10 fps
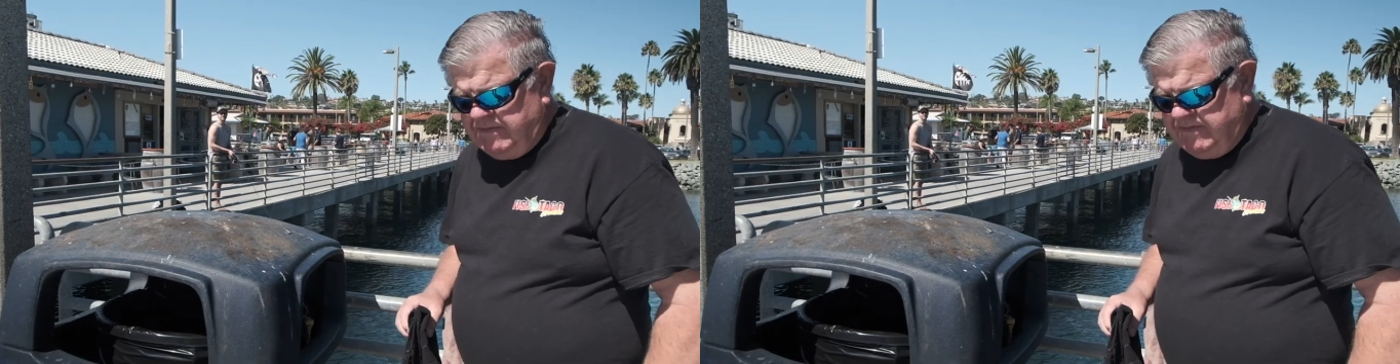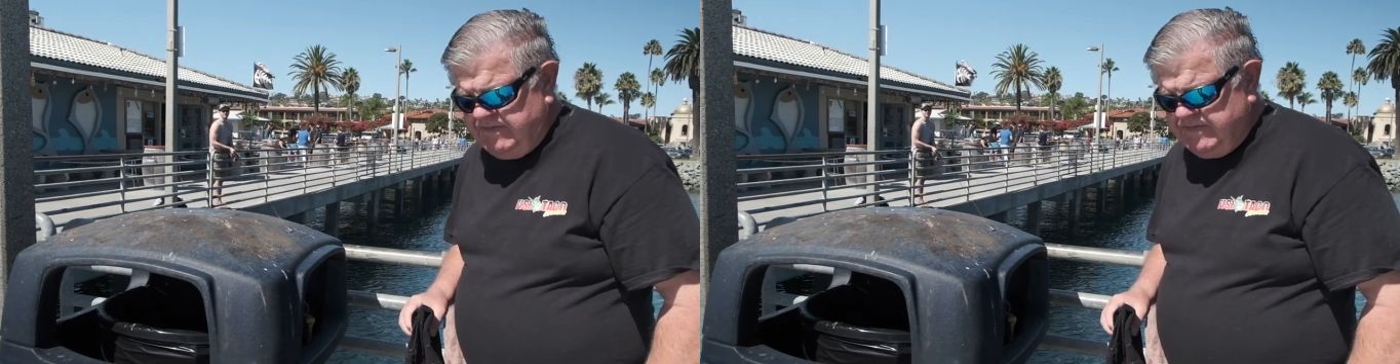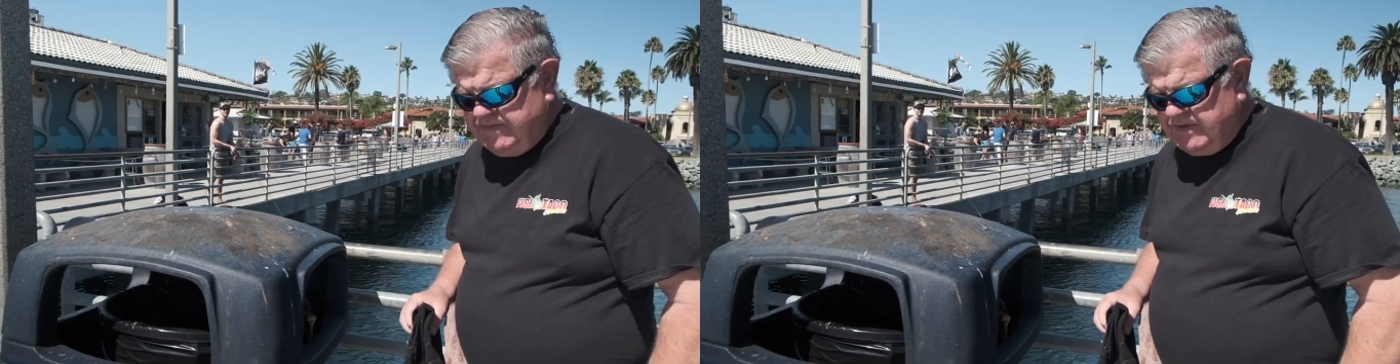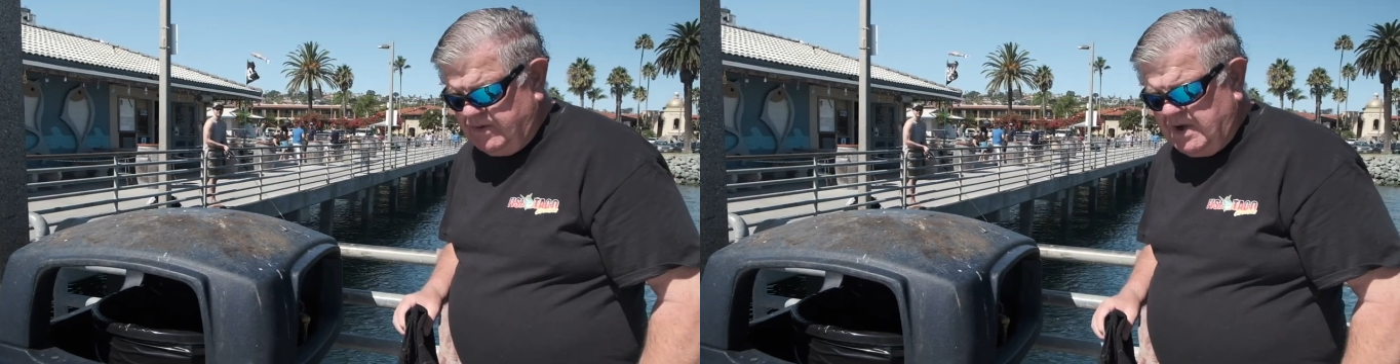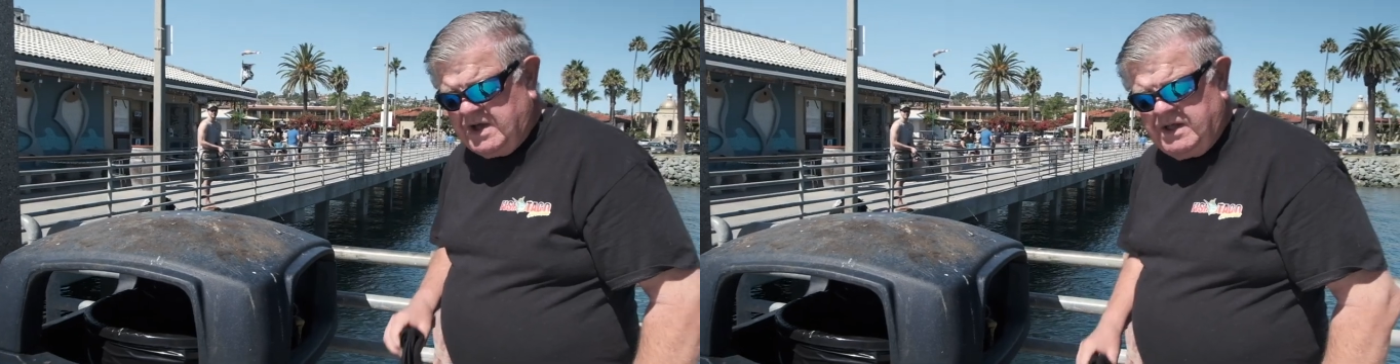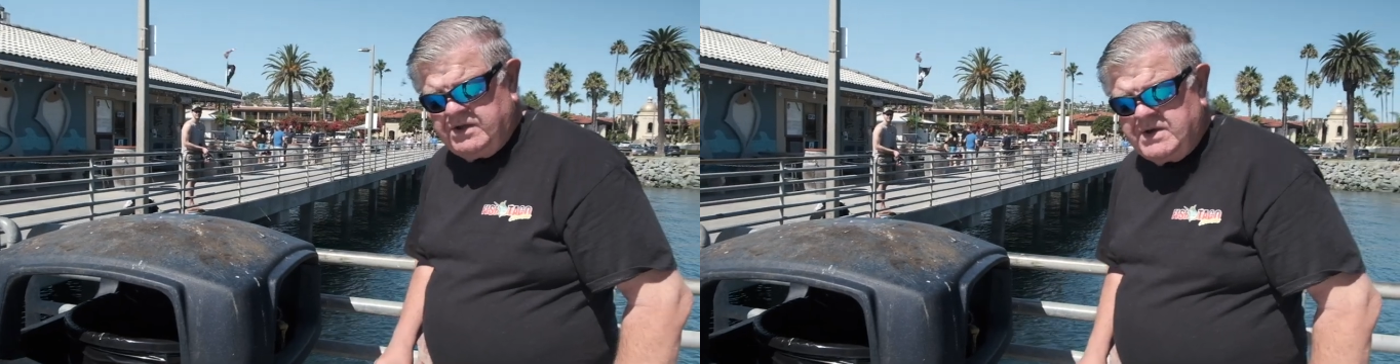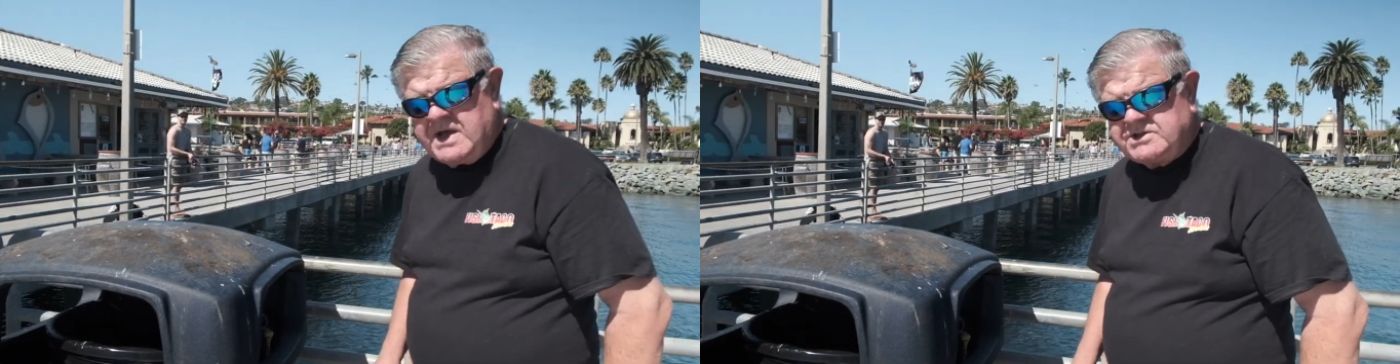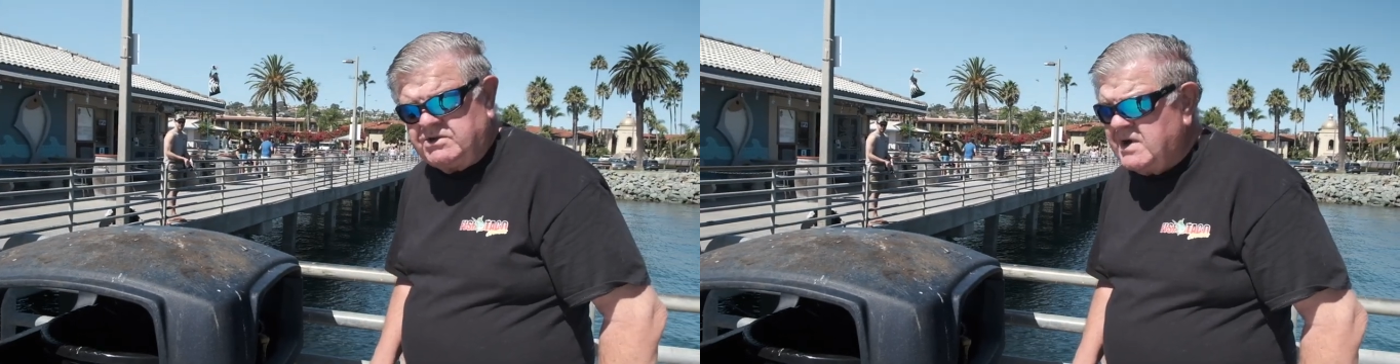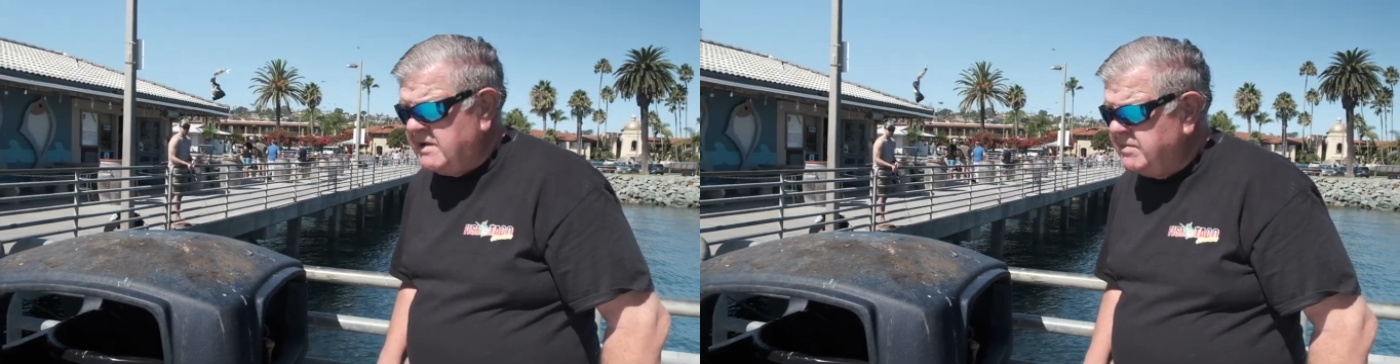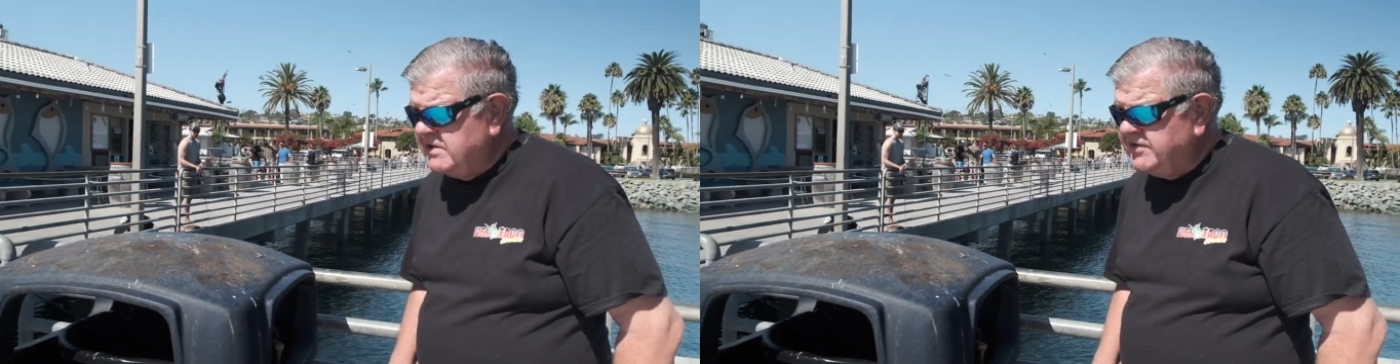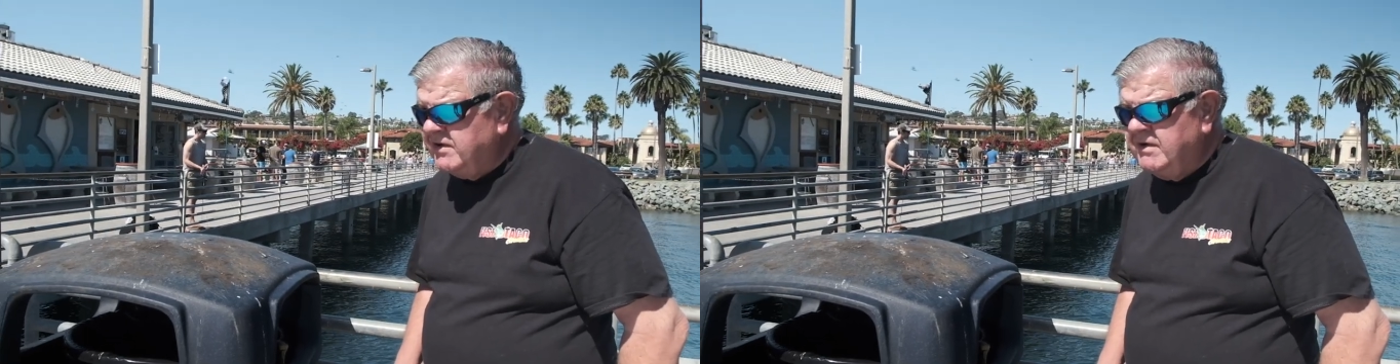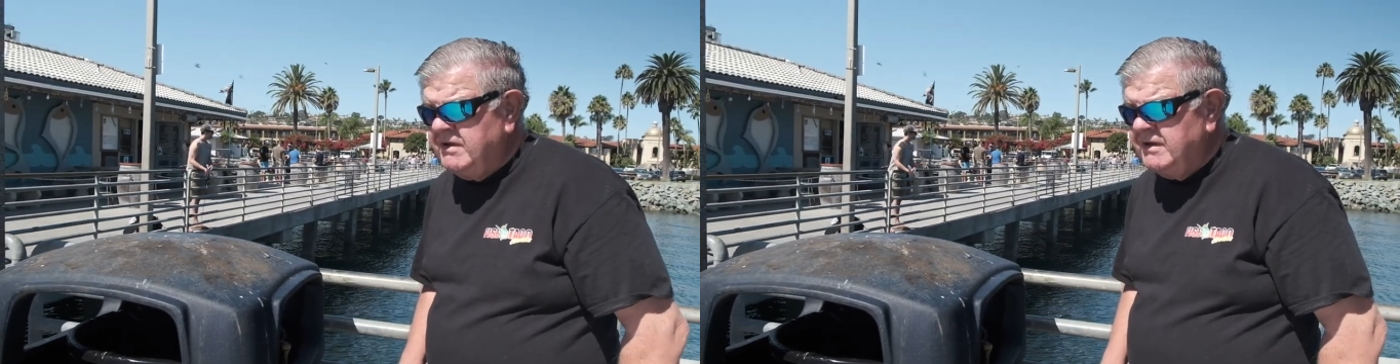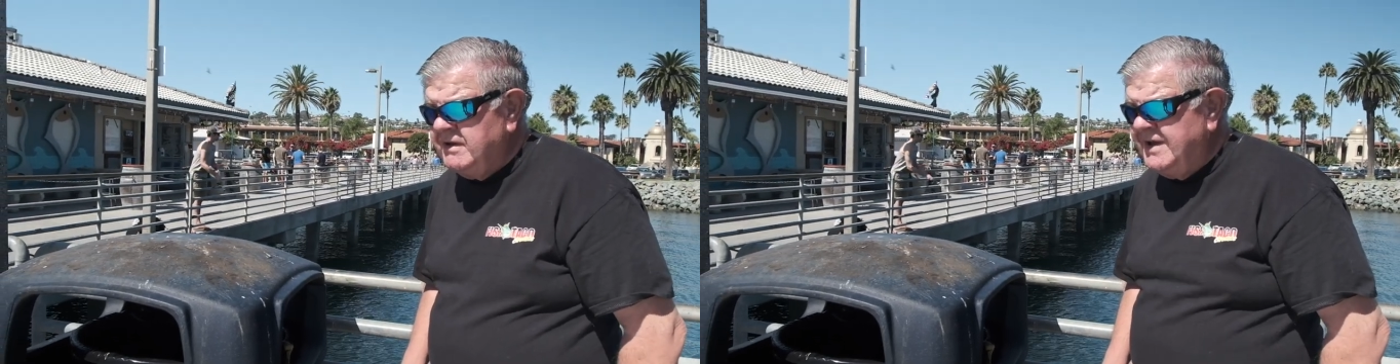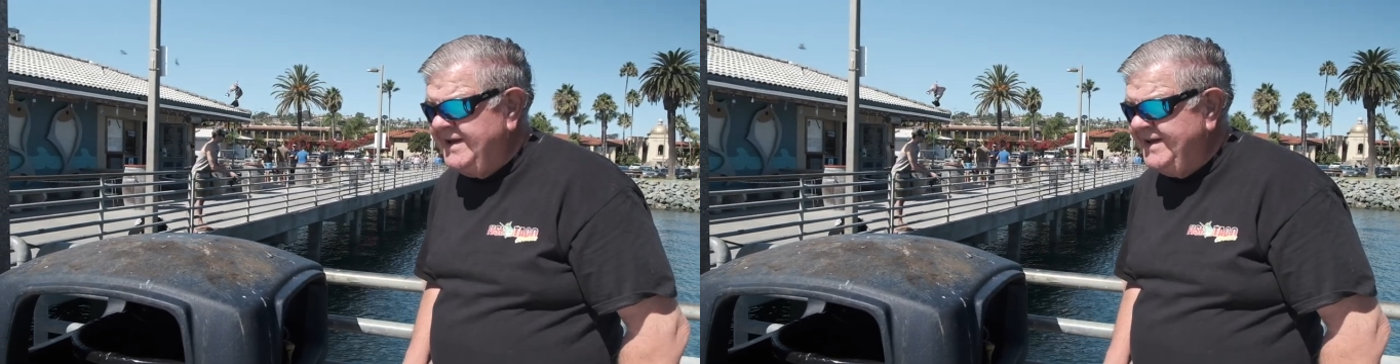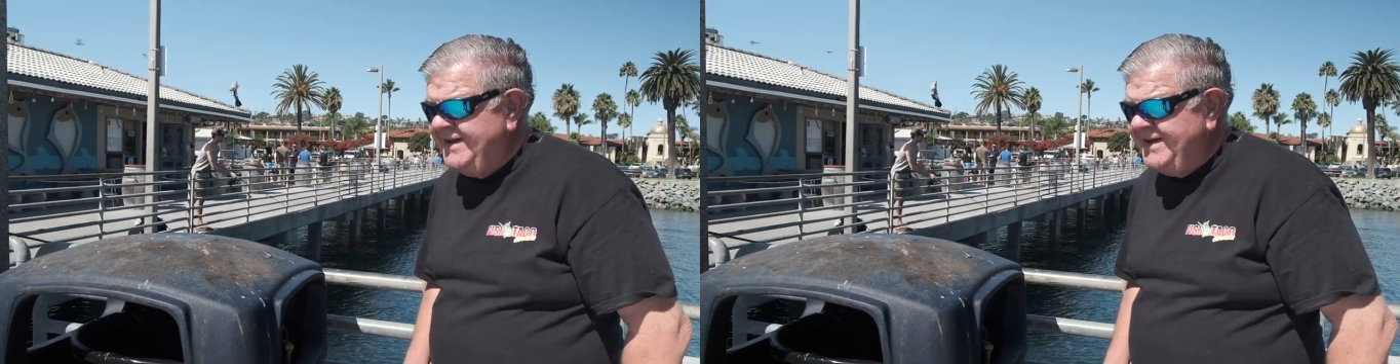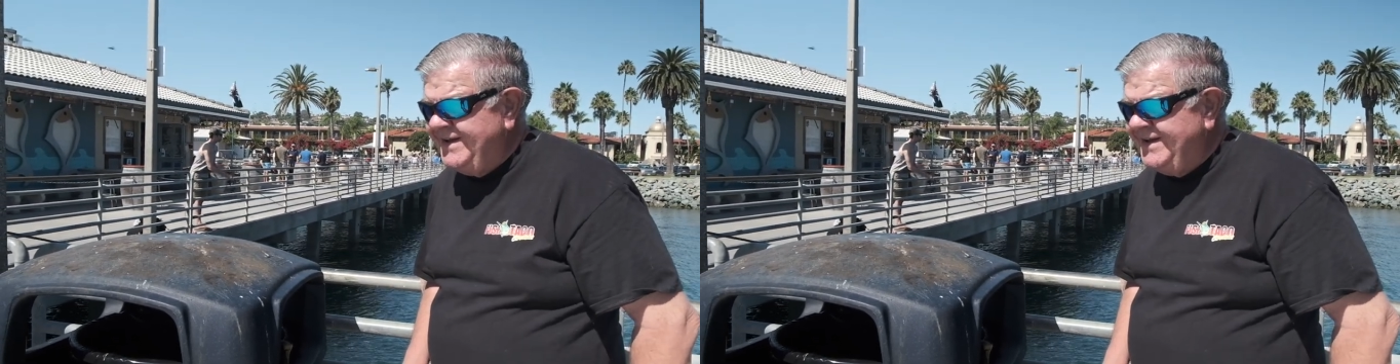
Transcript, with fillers: Um, well, you asked the right person. Oh, great.